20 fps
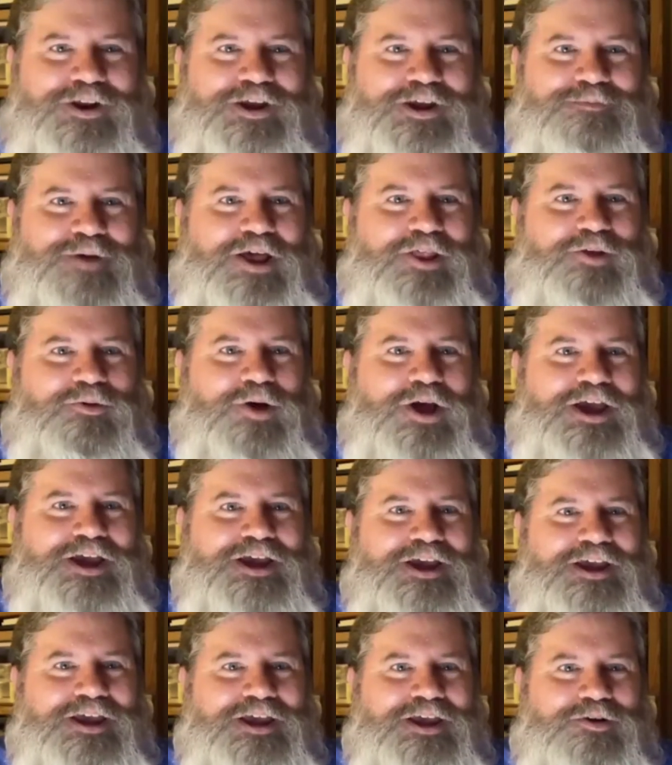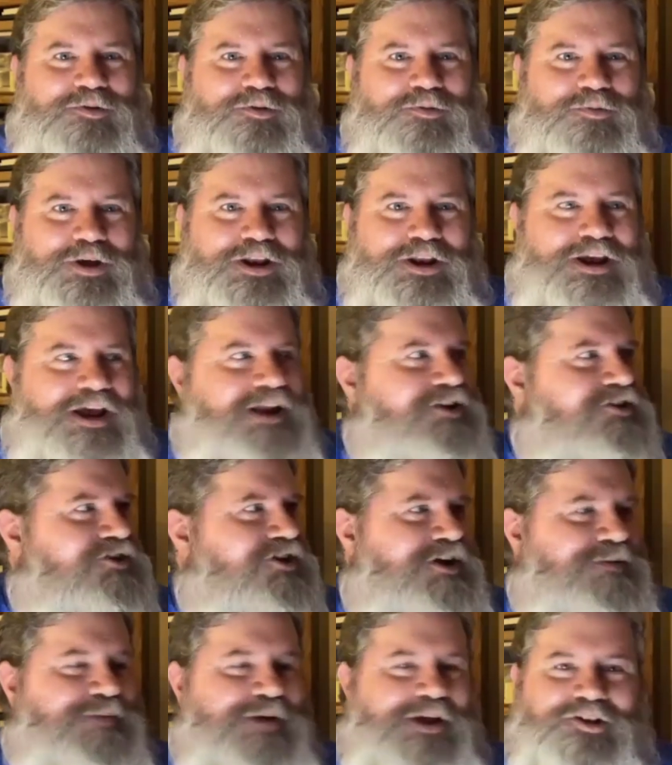By the way, I didn't
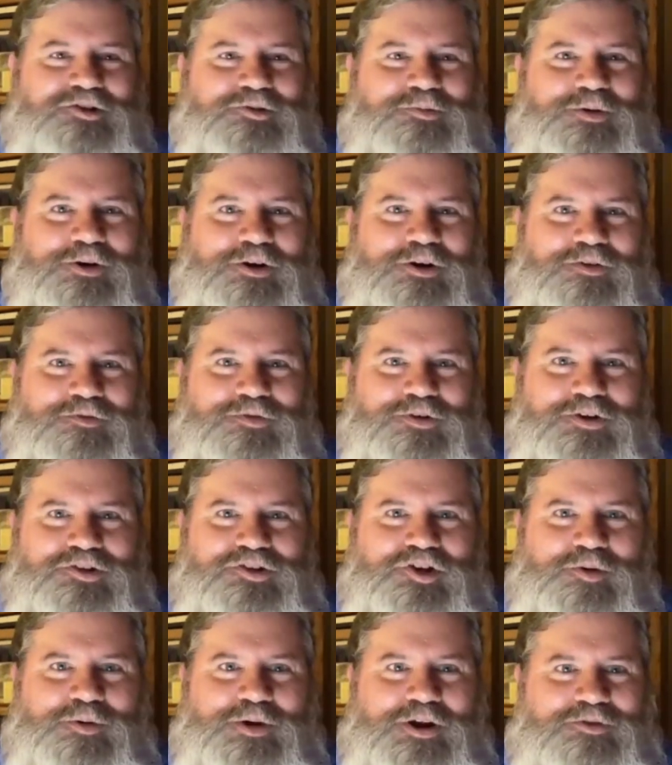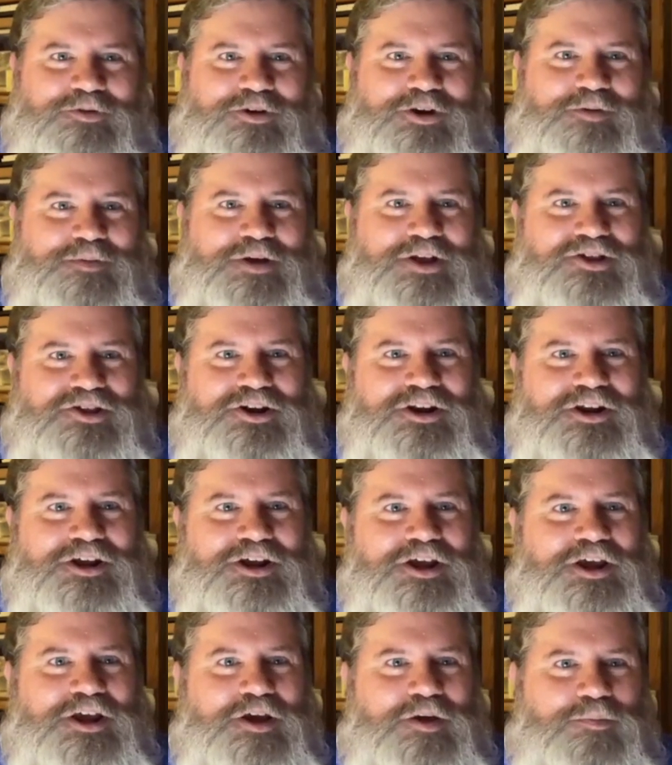talk about this when we were on Frisco, but I just wanted to mention
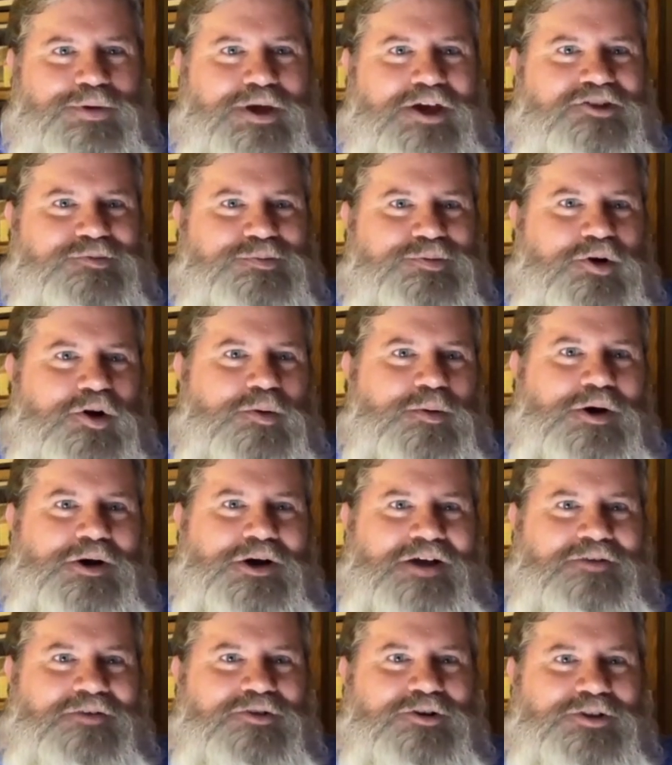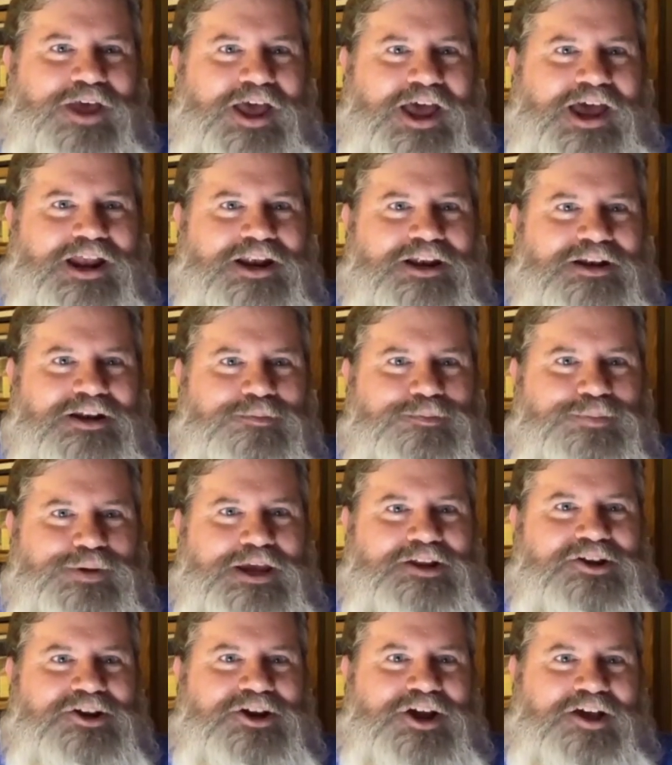best promo ever. They had
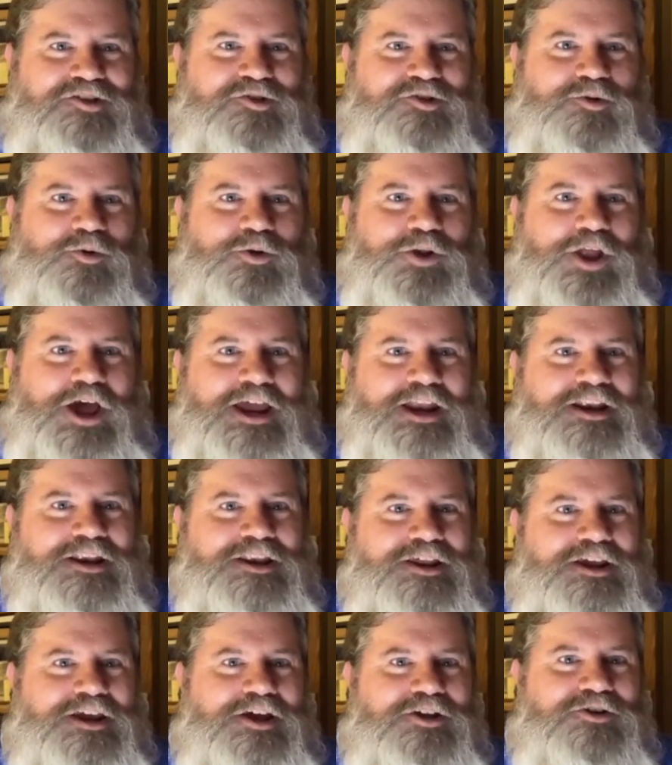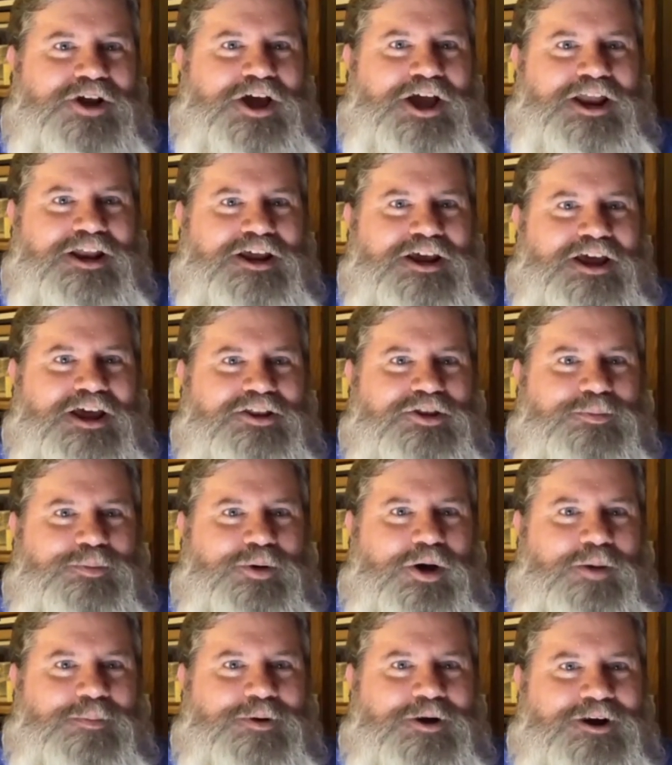Peaked in High School night the other night at the
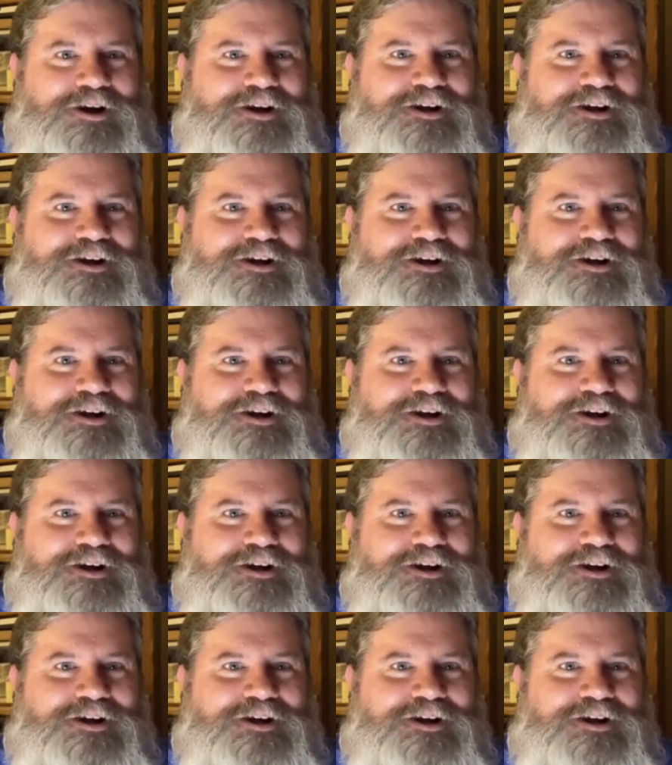ballpark.